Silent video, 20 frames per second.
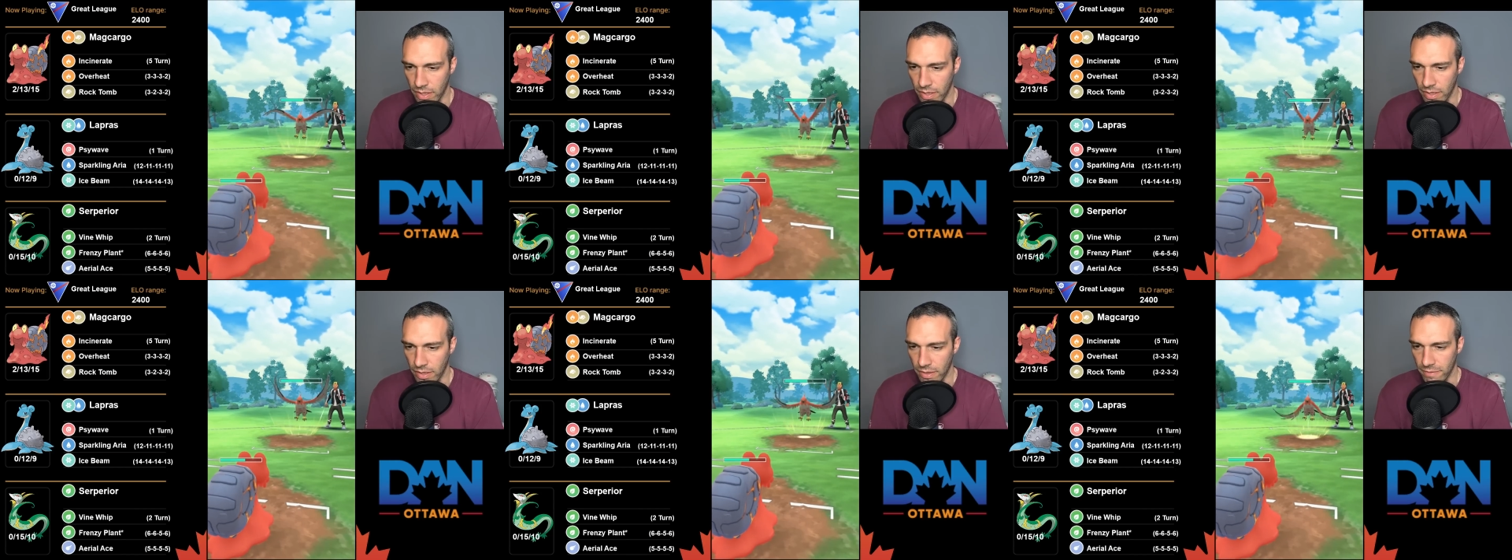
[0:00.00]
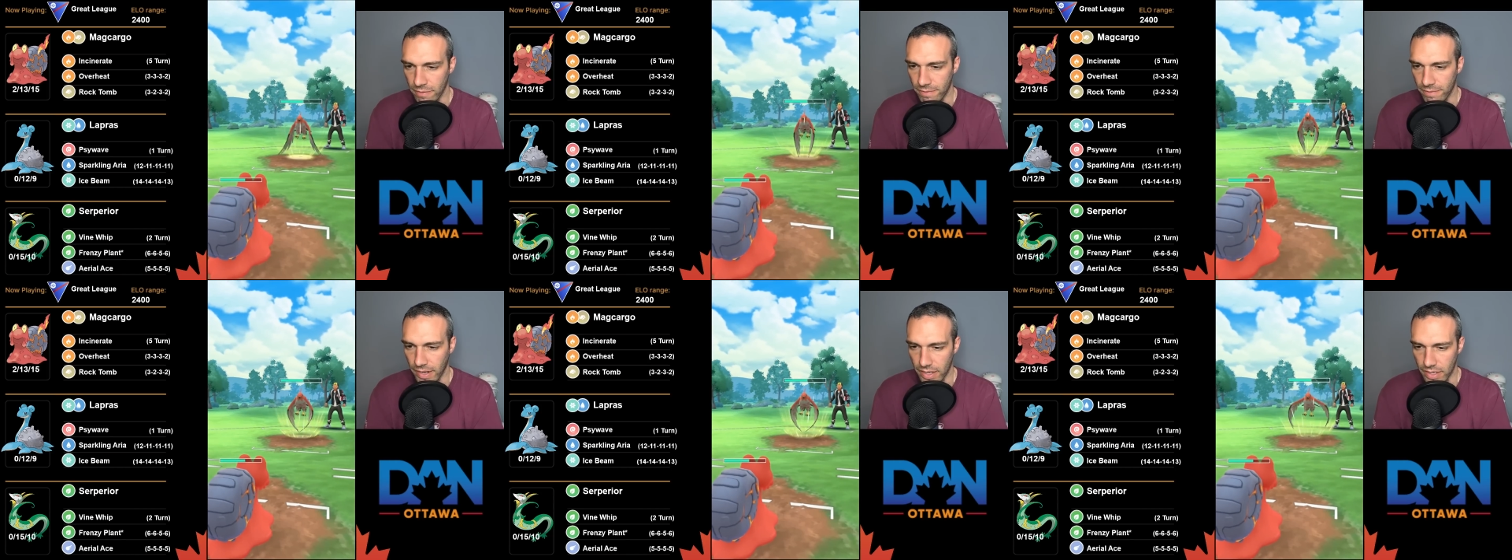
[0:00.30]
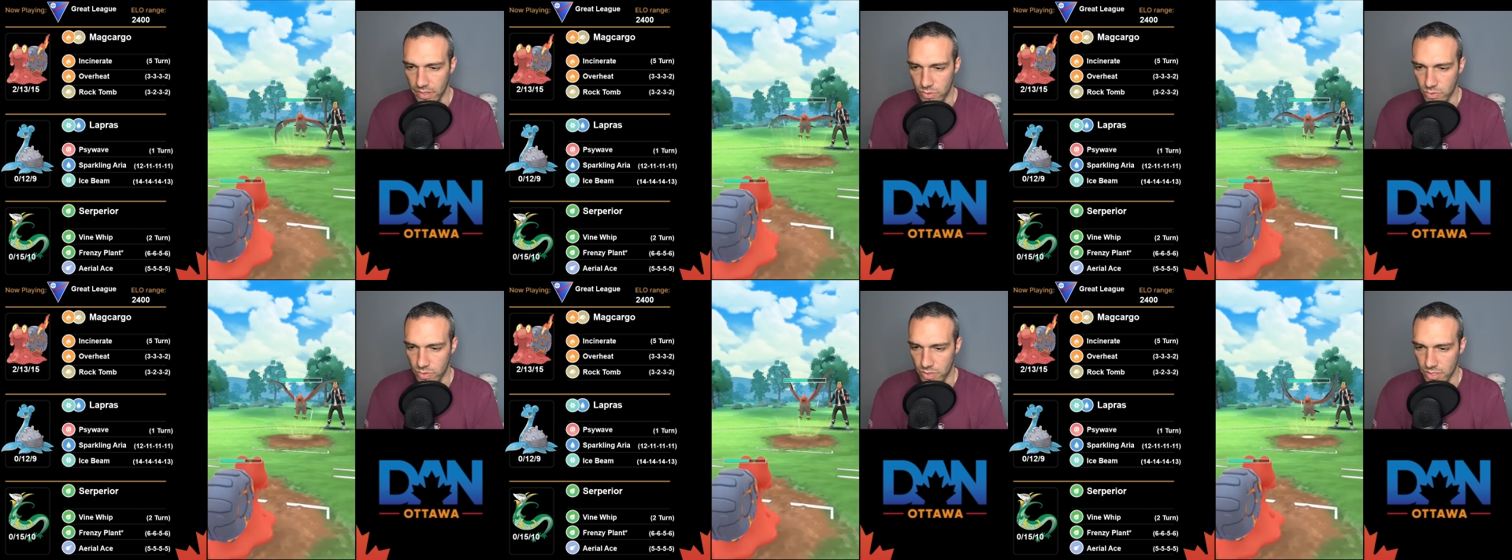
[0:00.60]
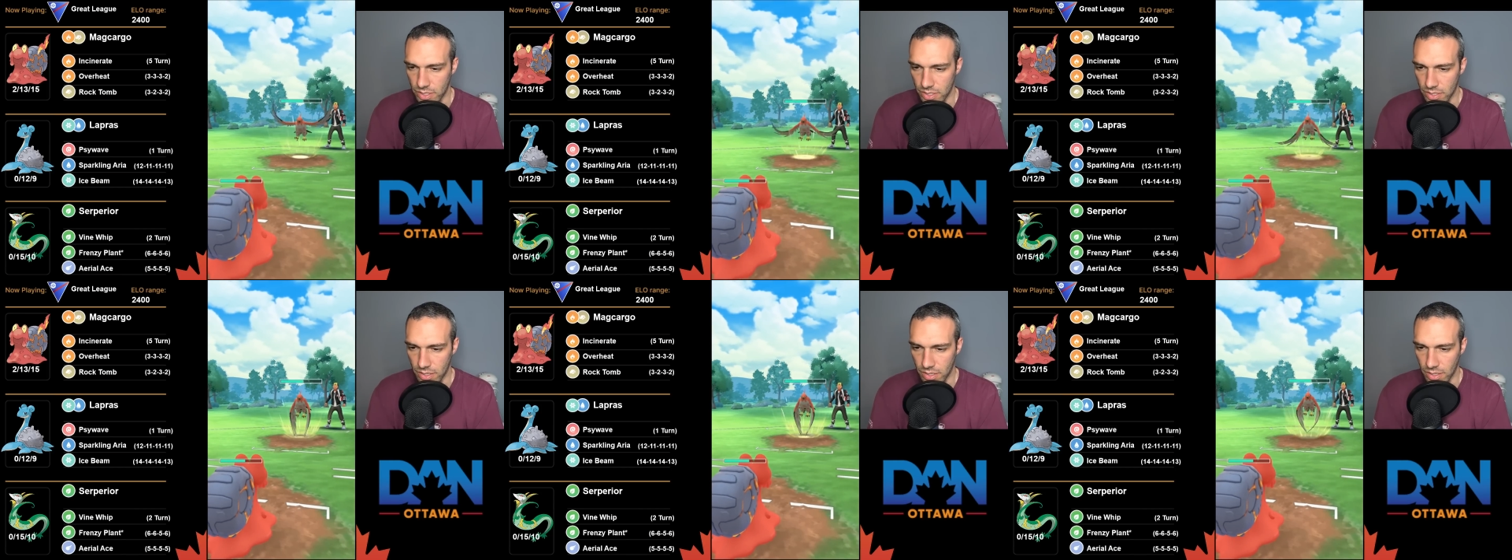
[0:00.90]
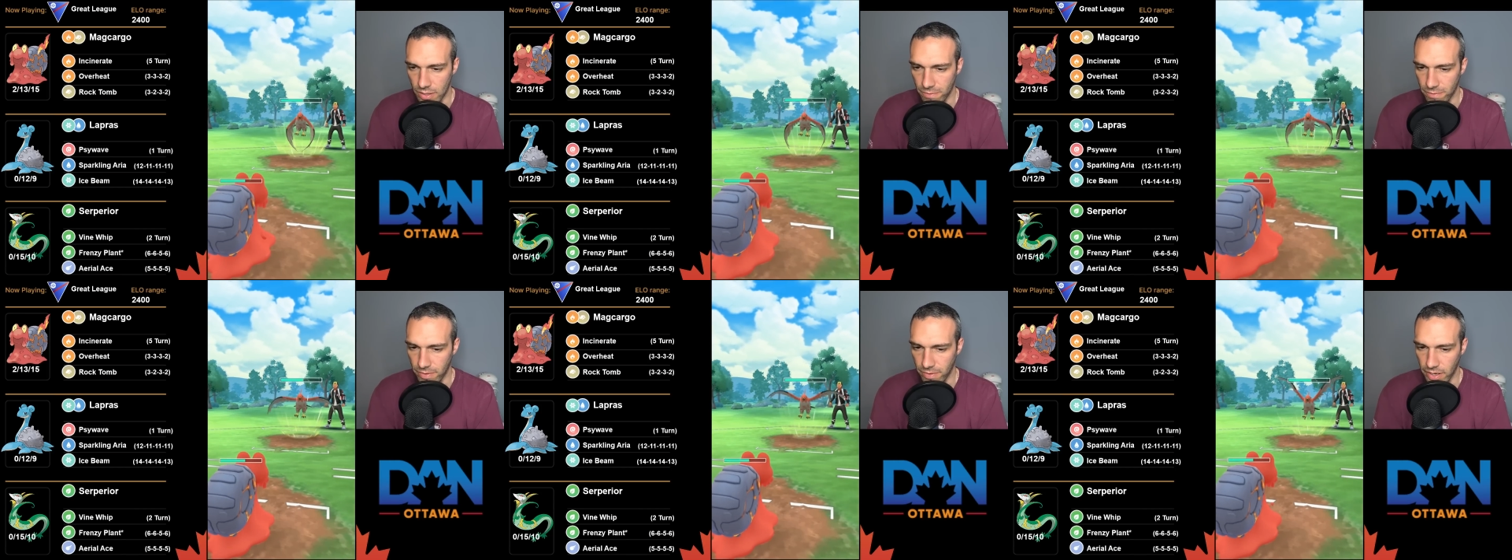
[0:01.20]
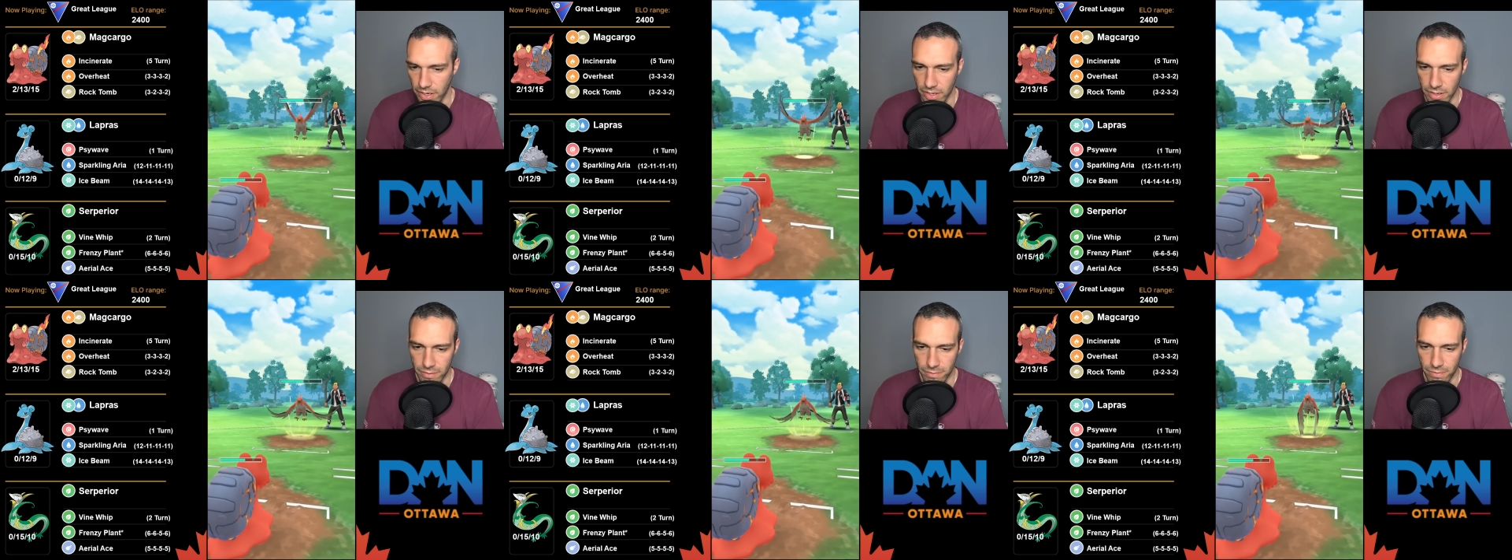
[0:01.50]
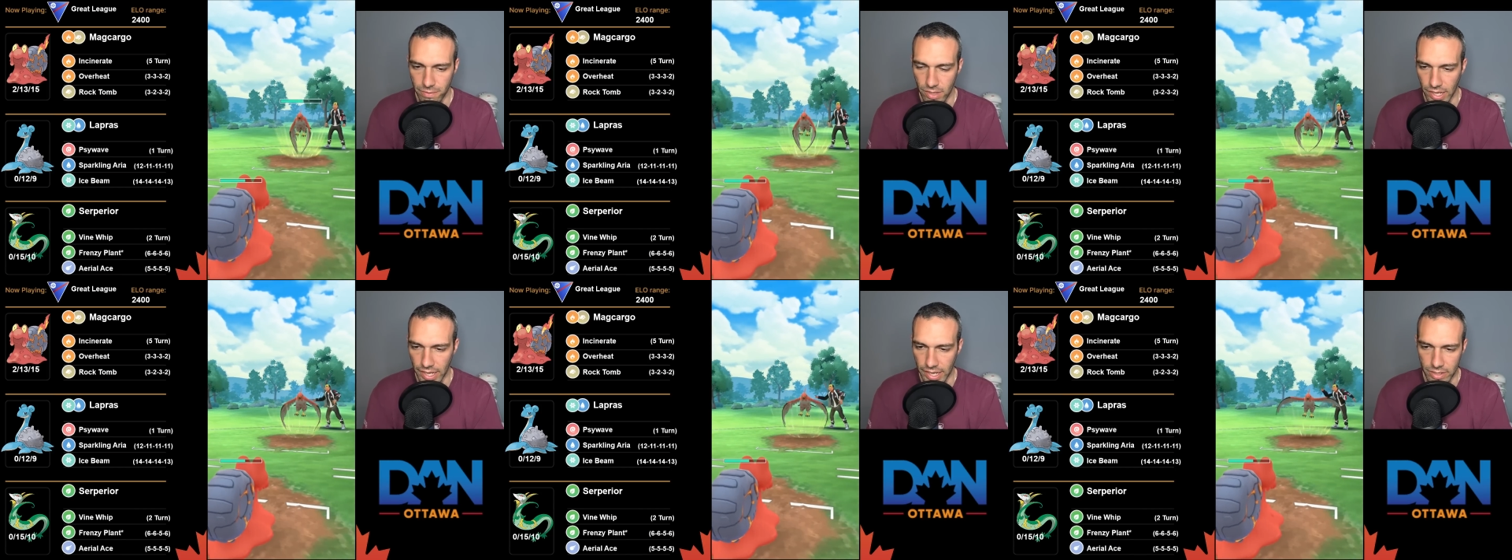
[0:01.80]
Fire's resisted on the fire.
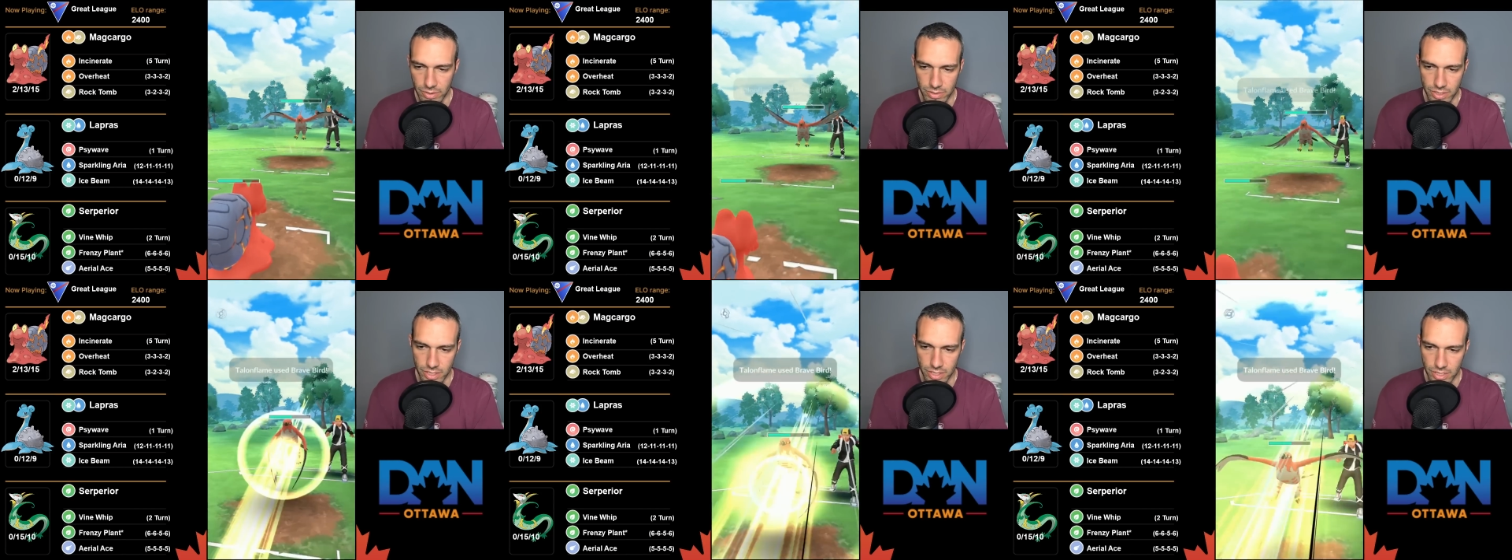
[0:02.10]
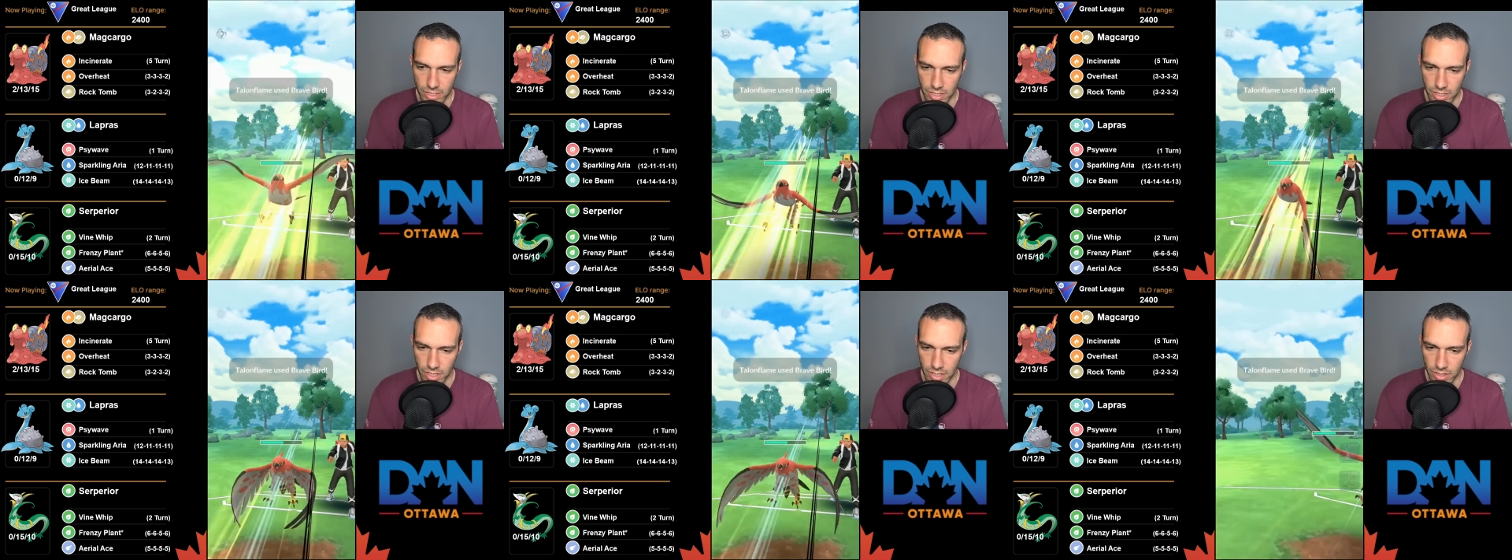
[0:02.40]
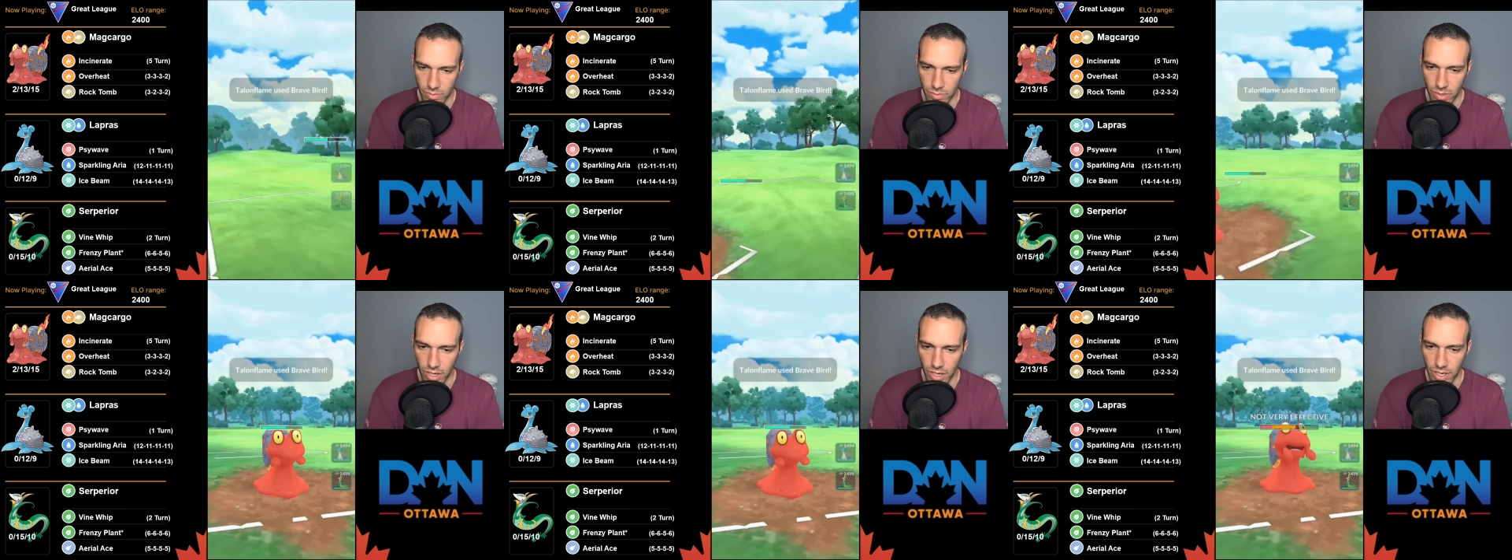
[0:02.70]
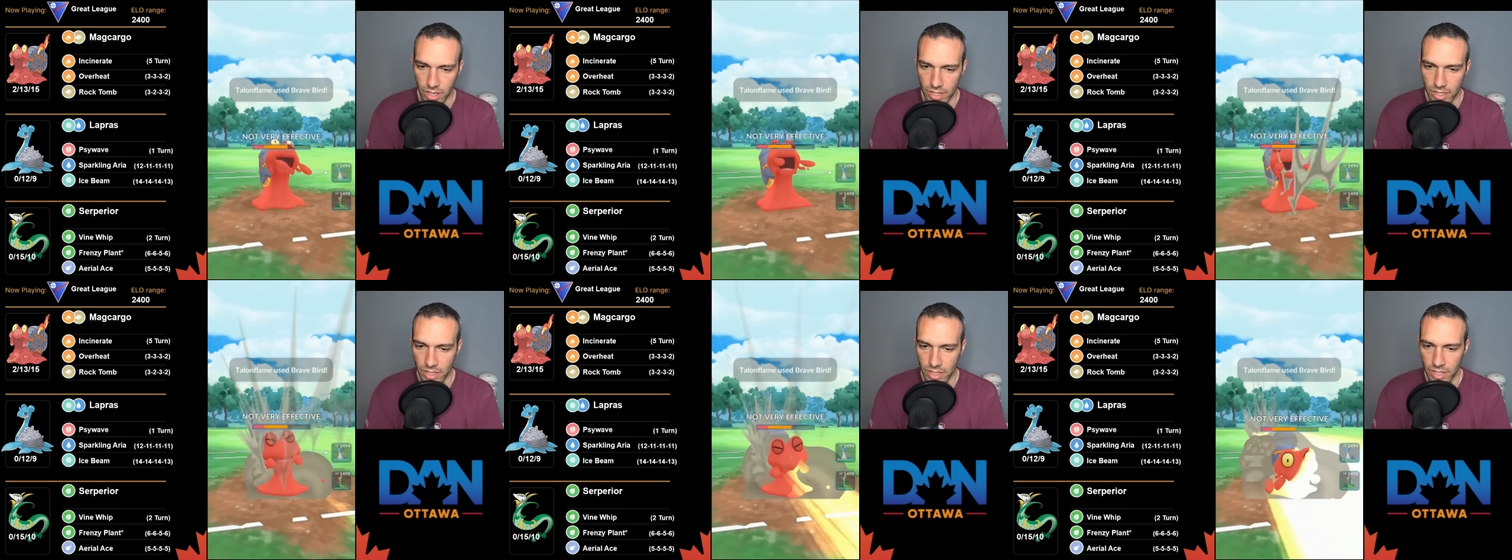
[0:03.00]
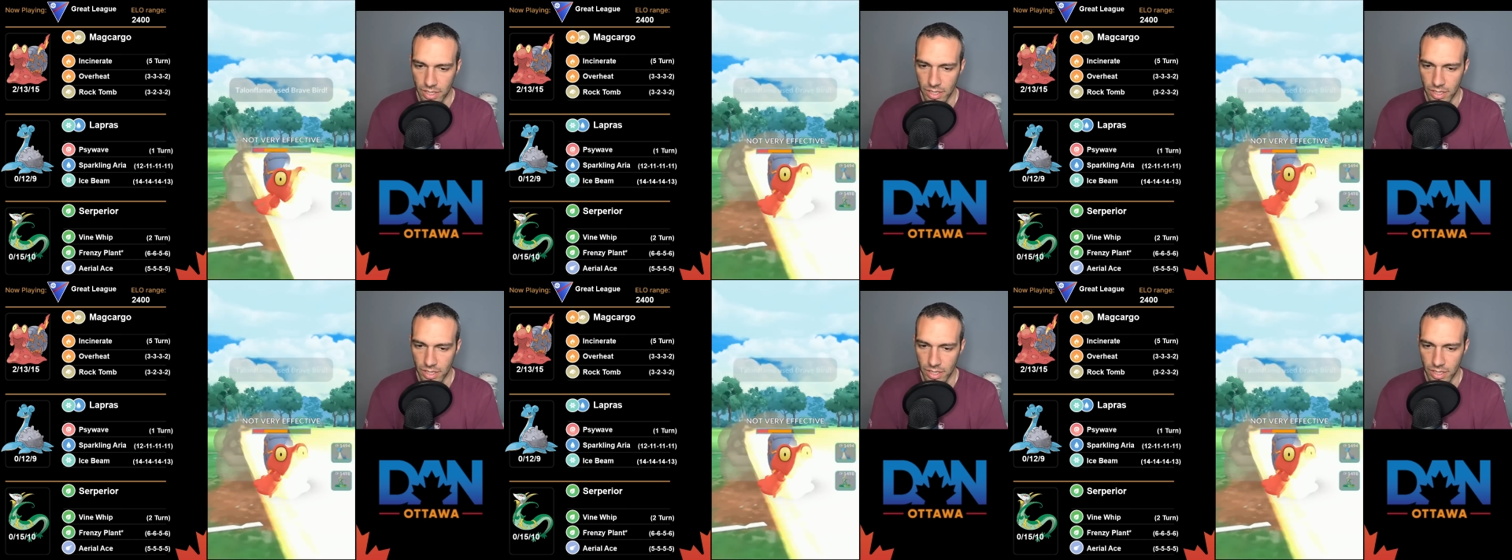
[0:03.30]
Flying resisted on the rock.